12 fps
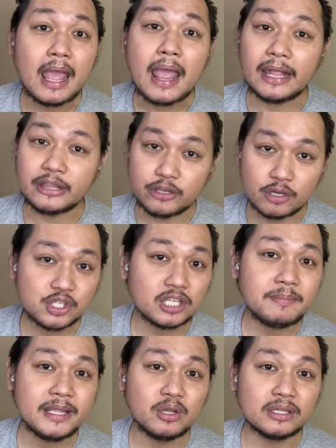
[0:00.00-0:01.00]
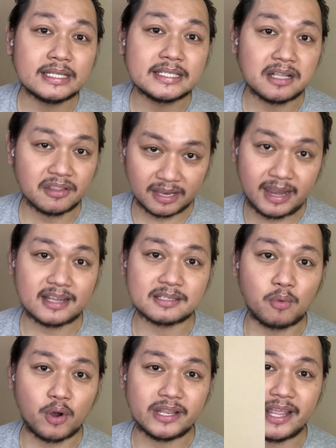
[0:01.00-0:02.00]
and you should be good until the next
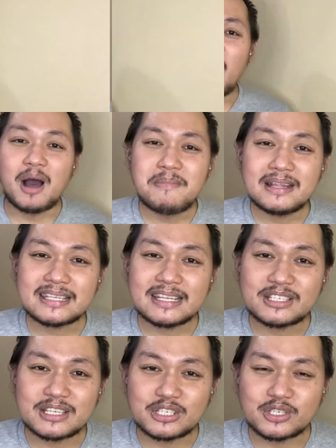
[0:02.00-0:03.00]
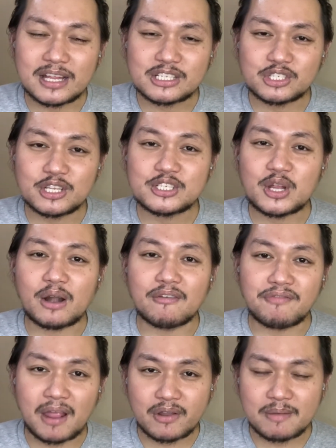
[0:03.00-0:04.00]
morning. Comments and suggestions are
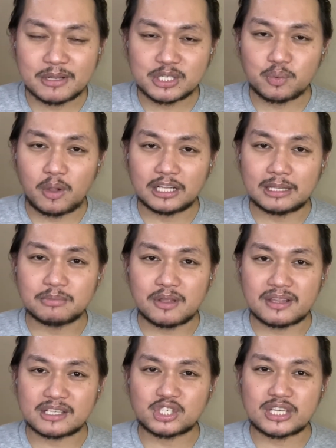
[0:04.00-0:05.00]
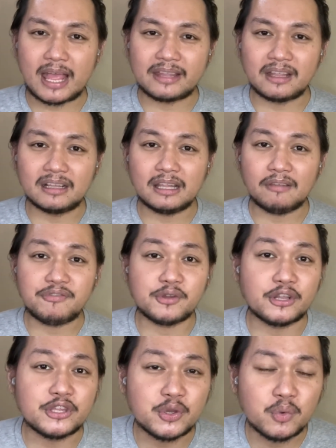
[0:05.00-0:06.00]
very much welcome to this channel. If
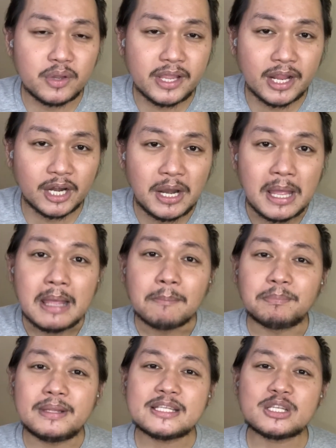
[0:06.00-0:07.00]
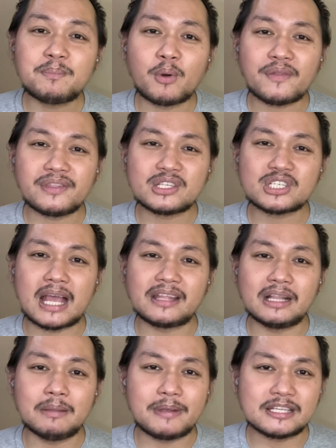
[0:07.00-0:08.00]
you're new here, please support the
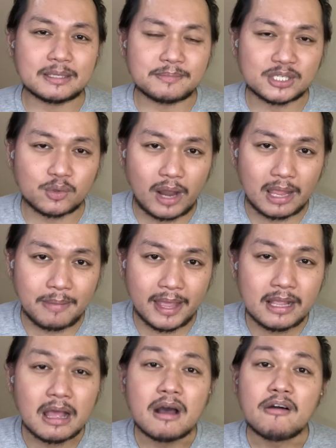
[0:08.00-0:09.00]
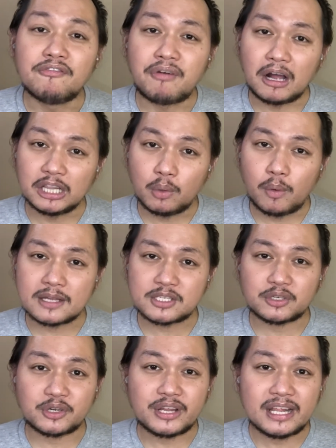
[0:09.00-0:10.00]
channel by subscribing. Follow us
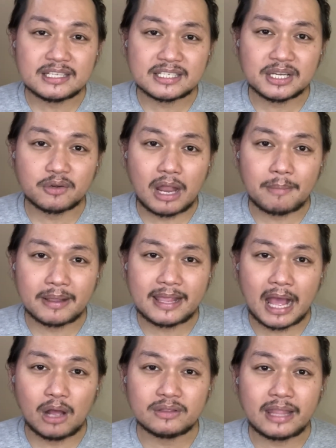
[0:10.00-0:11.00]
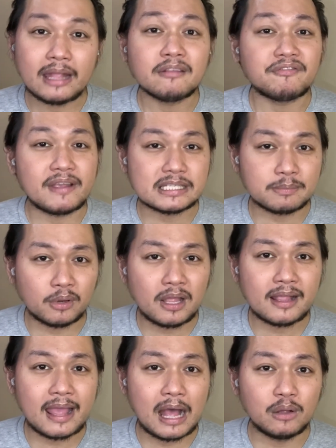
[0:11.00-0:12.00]
on our Instagram account and Facebook
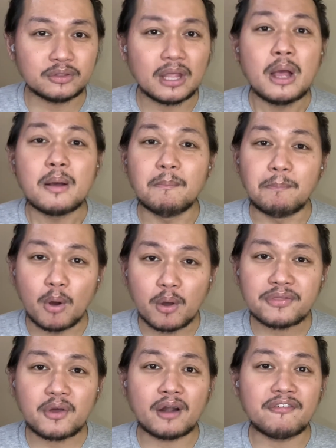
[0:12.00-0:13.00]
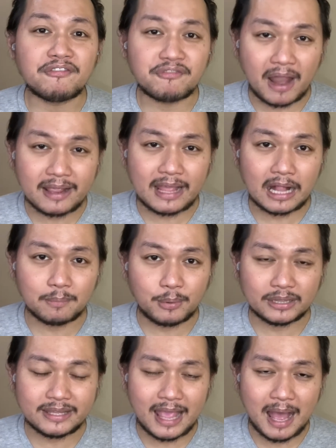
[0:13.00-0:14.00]
account. Both are Frank
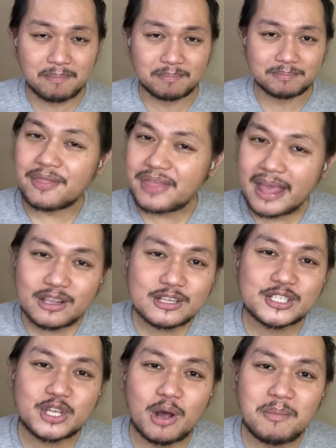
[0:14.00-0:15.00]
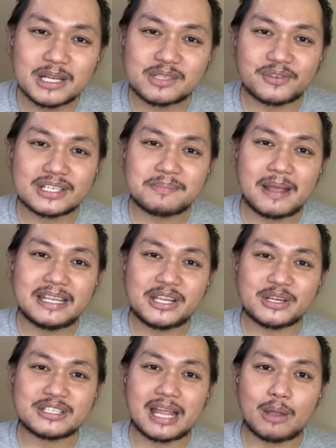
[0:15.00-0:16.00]
Albert Yap. Thank you so much for spending
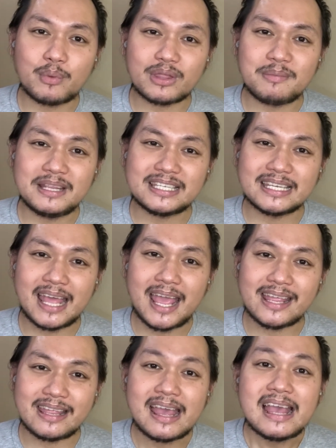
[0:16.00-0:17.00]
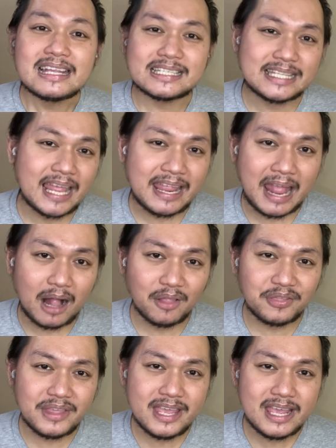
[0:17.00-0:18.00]
your time with me today. Stay
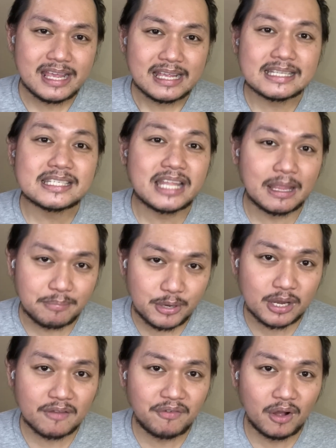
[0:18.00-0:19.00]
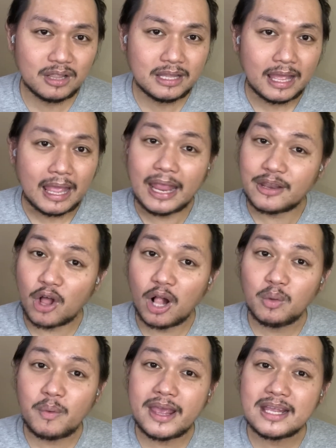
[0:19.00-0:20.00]
healthy, stay beautiful, and
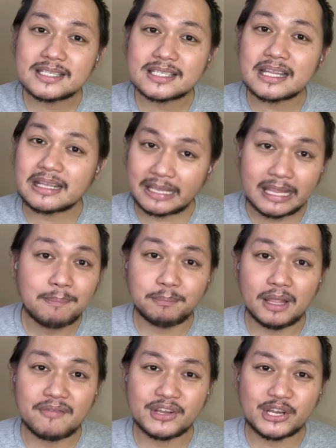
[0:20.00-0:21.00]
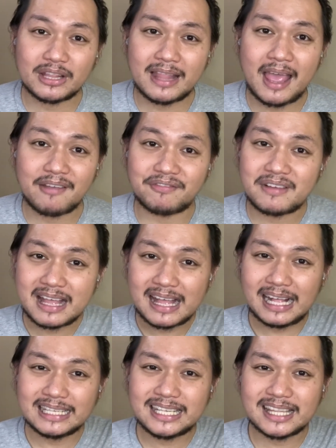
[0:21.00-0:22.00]
always keep living your life.
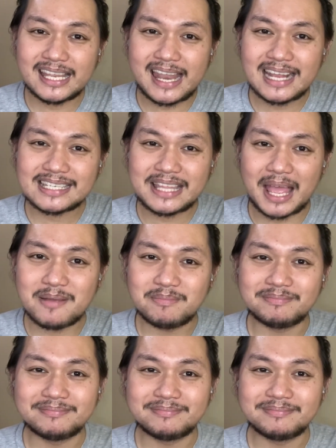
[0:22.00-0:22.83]
Until the next time.